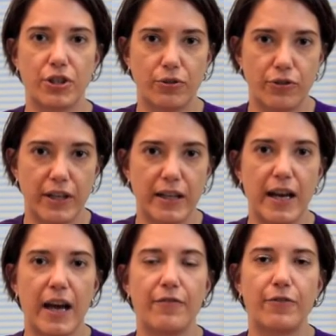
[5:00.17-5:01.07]
children
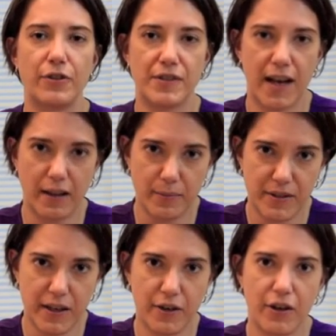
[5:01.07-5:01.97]
and for asylum
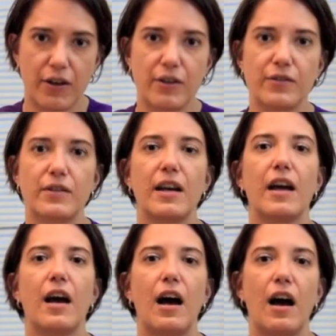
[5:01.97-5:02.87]
seekers,
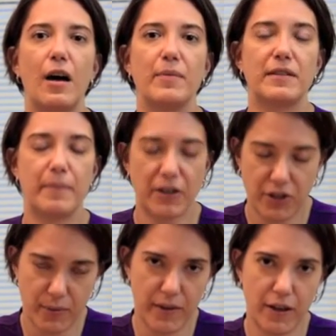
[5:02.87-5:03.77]

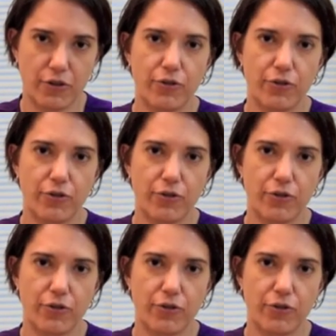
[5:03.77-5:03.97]
especially when they are